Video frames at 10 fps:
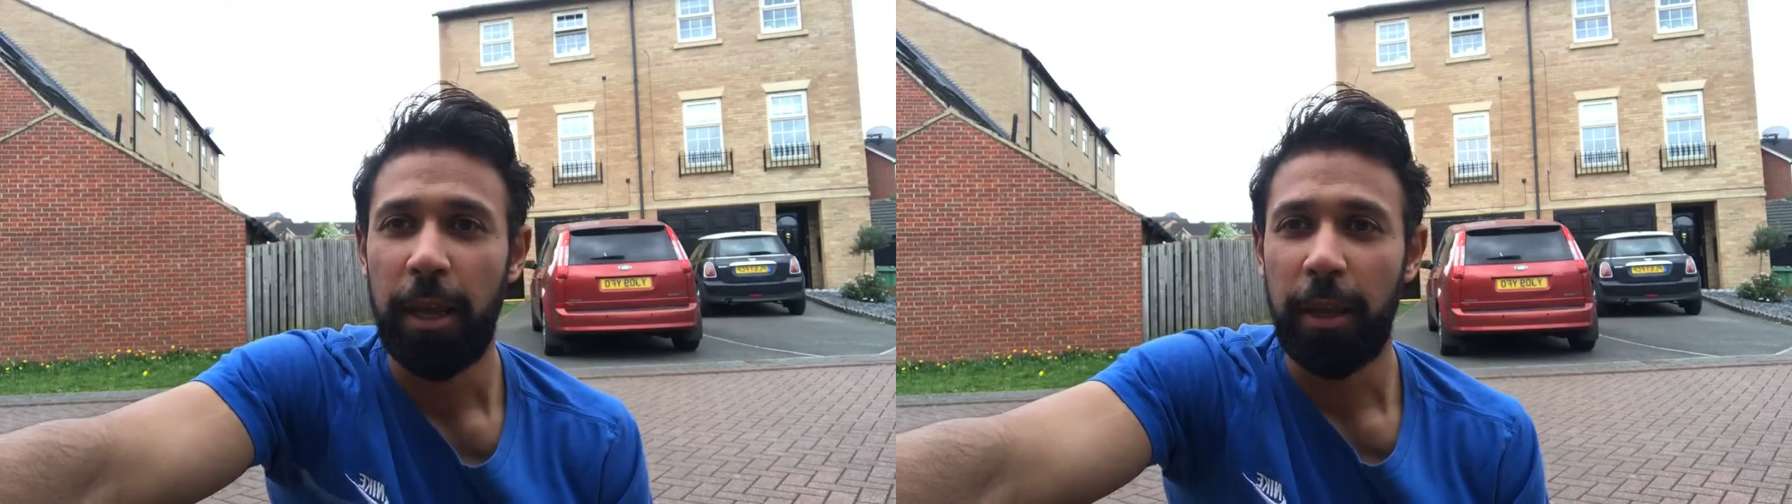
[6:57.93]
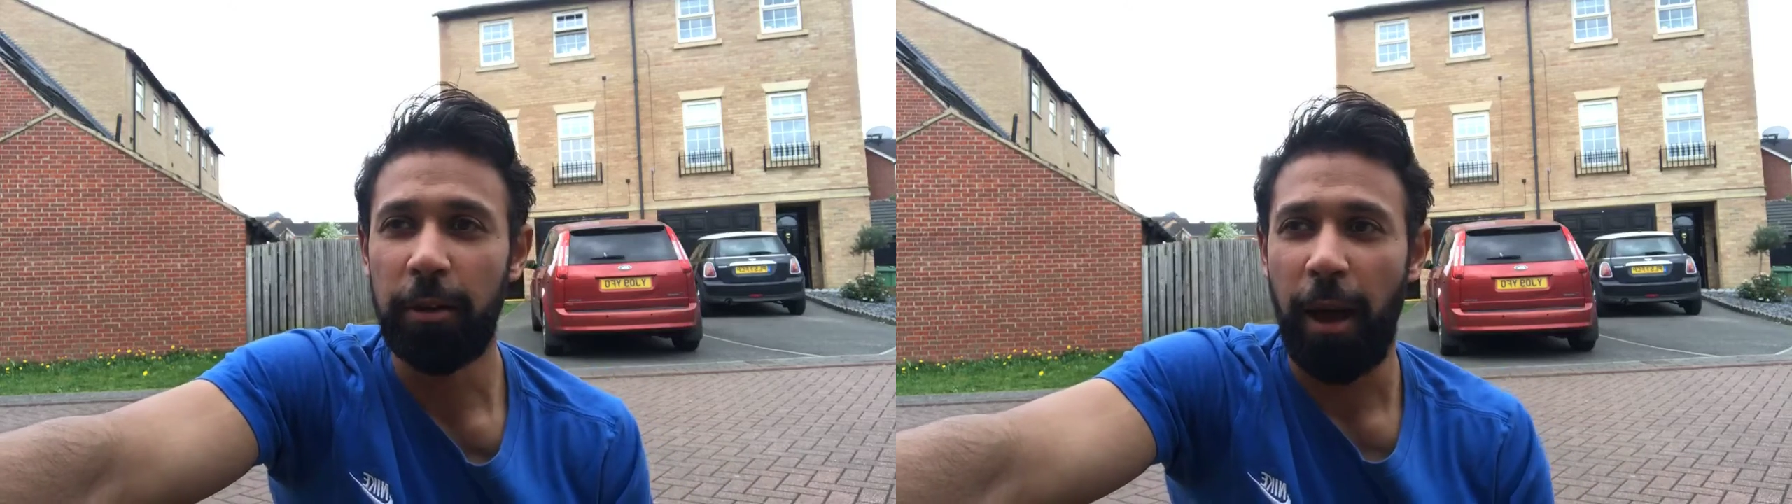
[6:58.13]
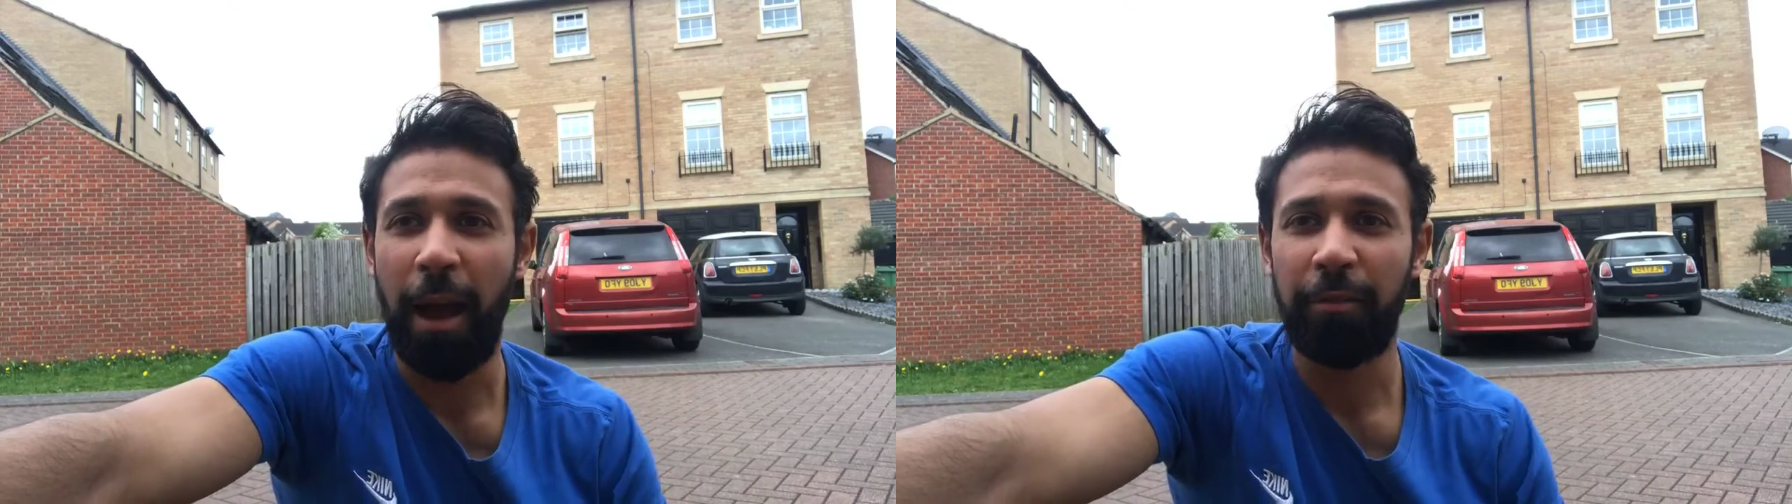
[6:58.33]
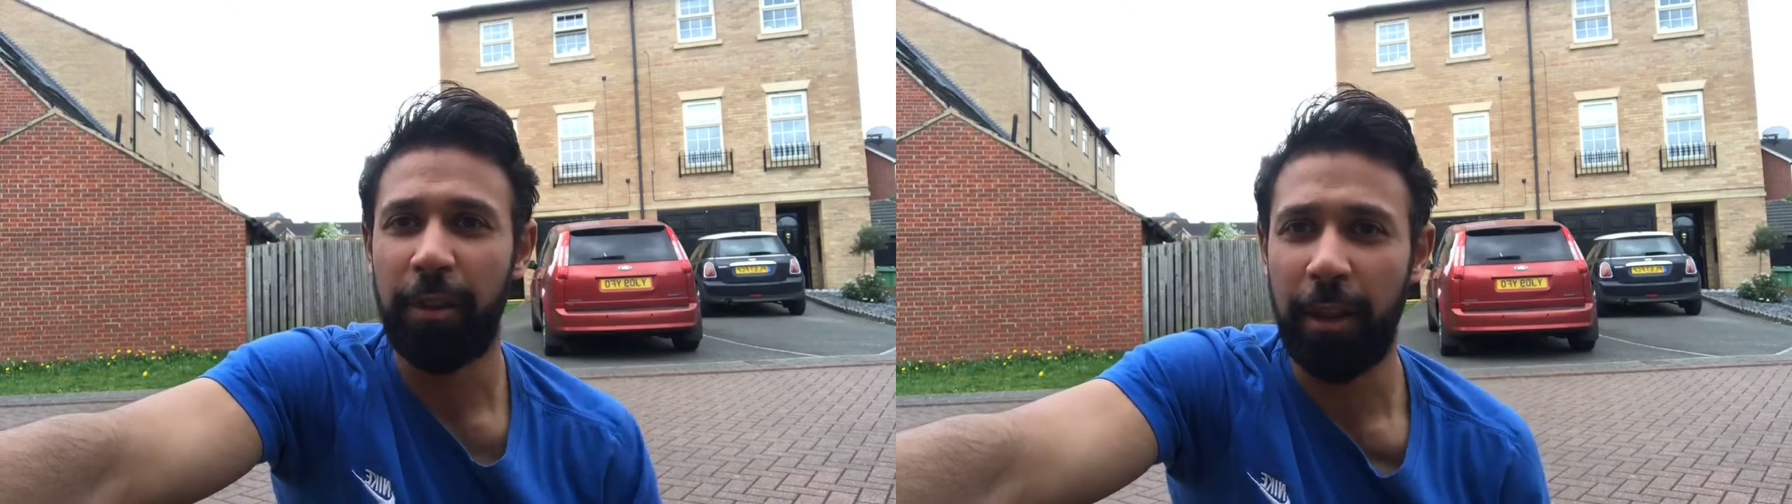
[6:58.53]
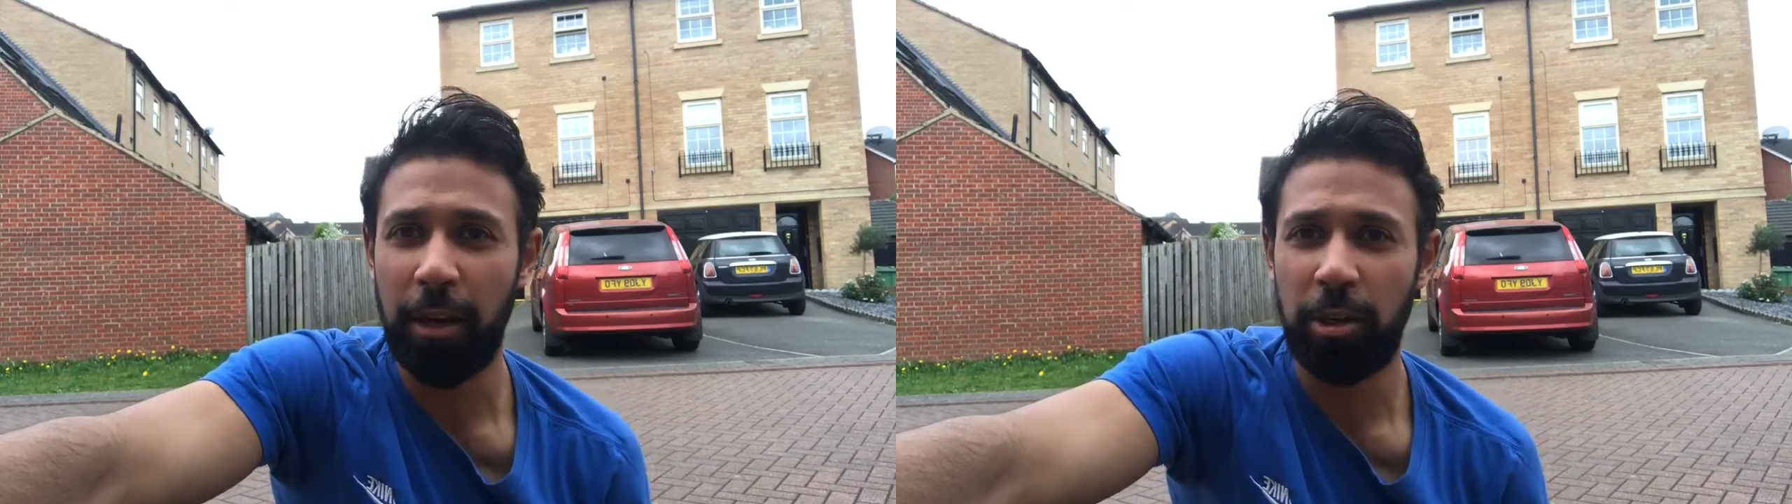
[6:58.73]
You don't have to
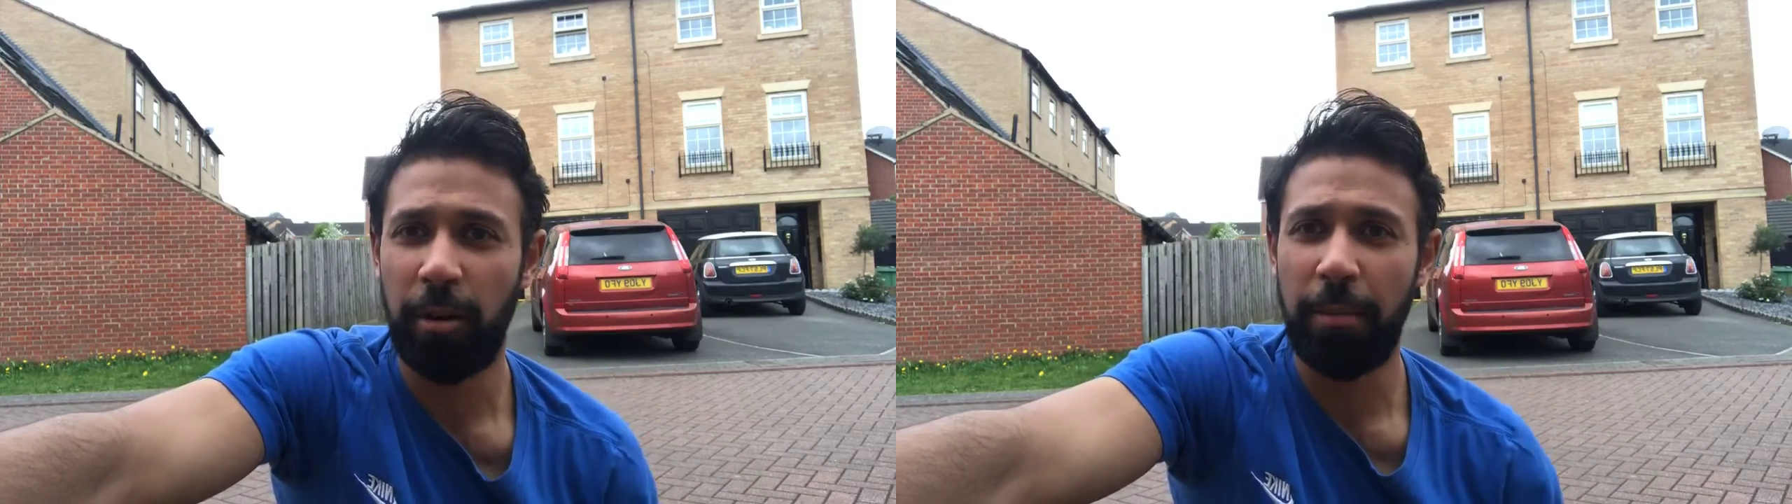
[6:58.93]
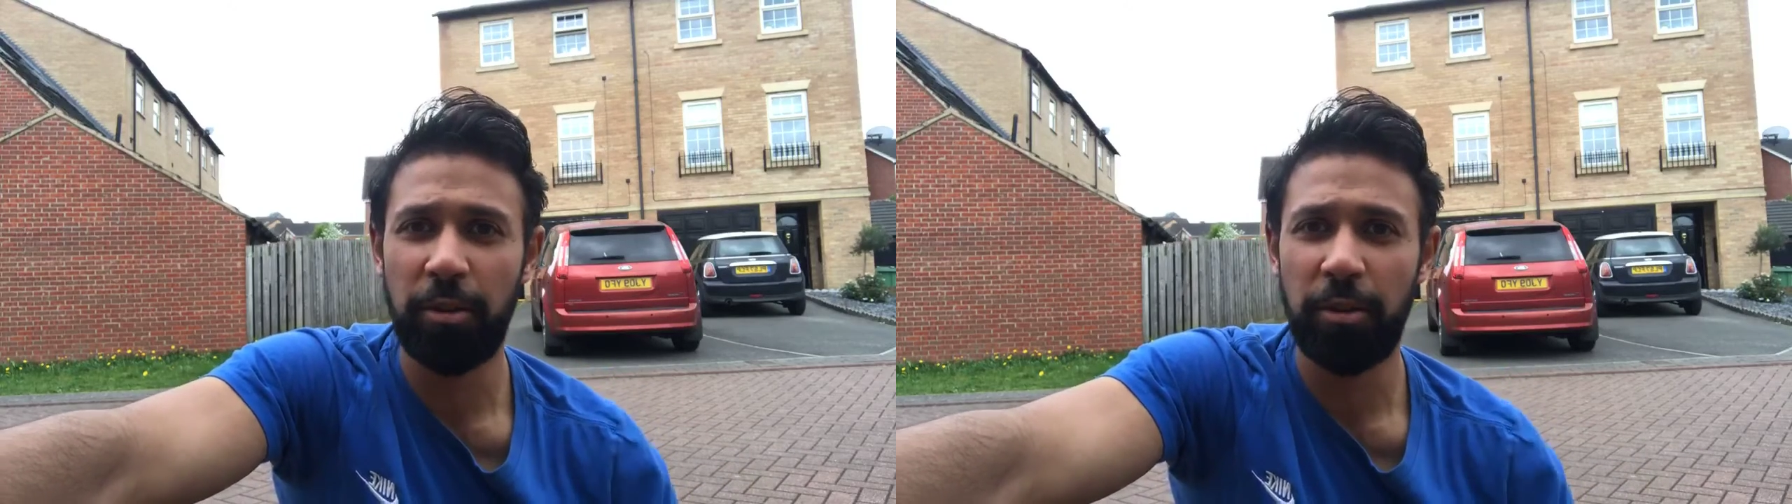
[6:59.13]
tense your abs,